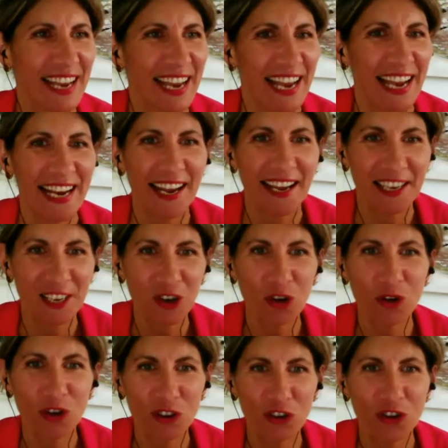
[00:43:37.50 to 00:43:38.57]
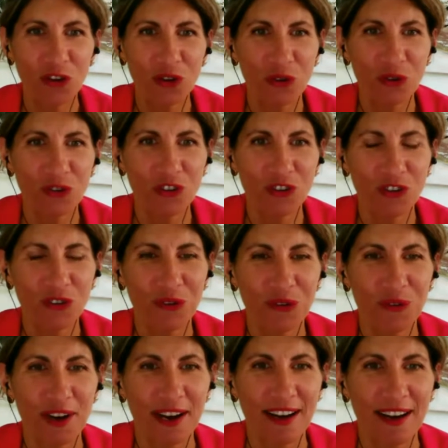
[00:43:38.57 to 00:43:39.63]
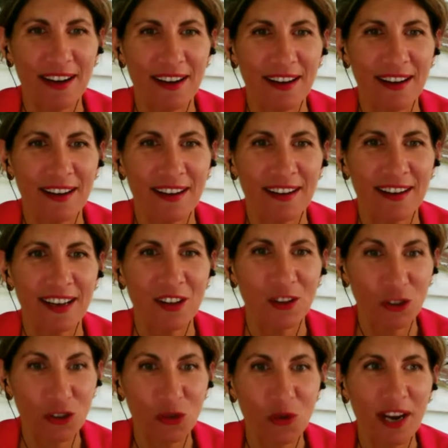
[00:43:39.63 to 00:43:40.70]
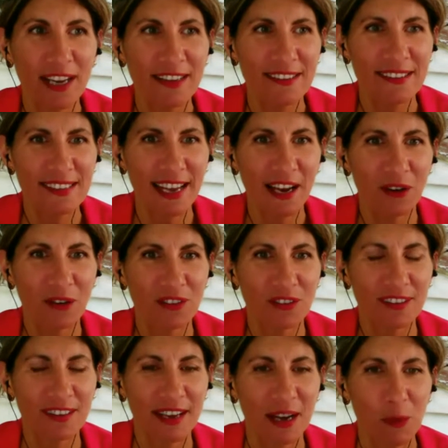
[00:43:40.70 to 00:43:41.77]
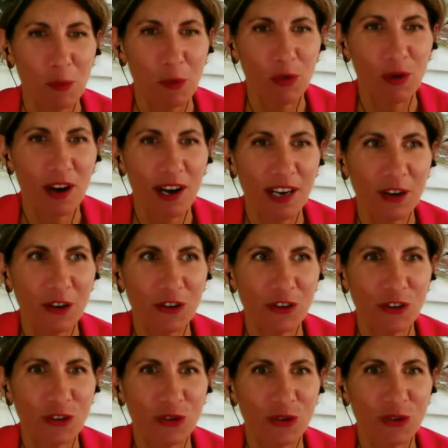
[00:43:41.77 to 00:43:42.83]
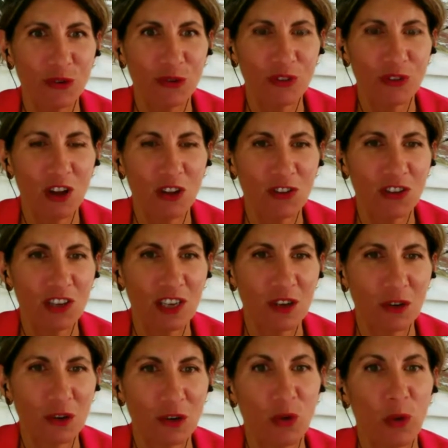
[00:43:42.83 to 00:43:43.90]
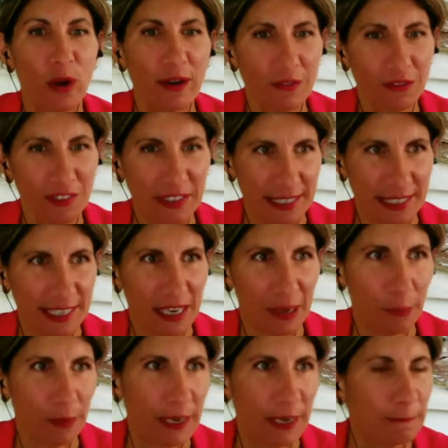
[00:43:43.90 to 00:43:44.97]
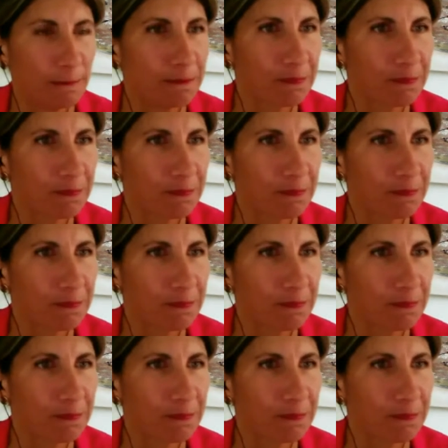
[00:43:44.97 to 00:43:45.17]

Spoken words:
And I encourage you to try this out prior to launching your crowdfunding campaign.